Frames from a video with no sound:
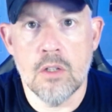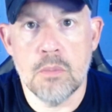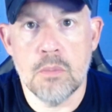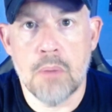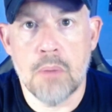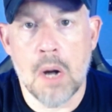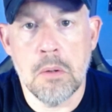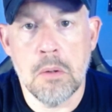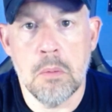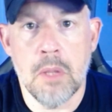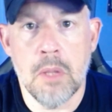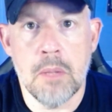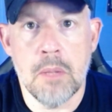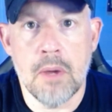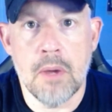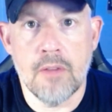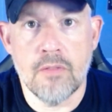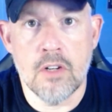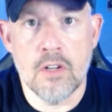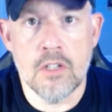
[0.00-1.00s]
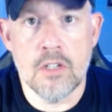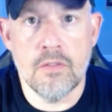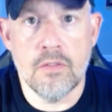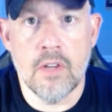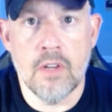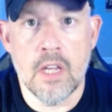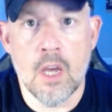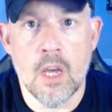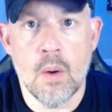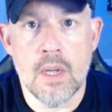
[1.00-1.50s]
probably my first
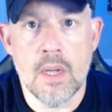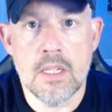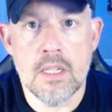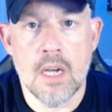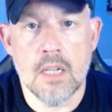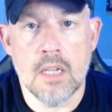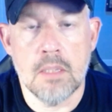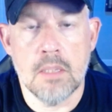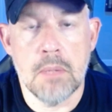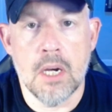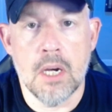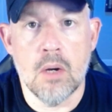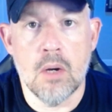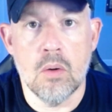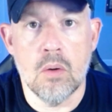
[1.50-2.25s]
video, I talked about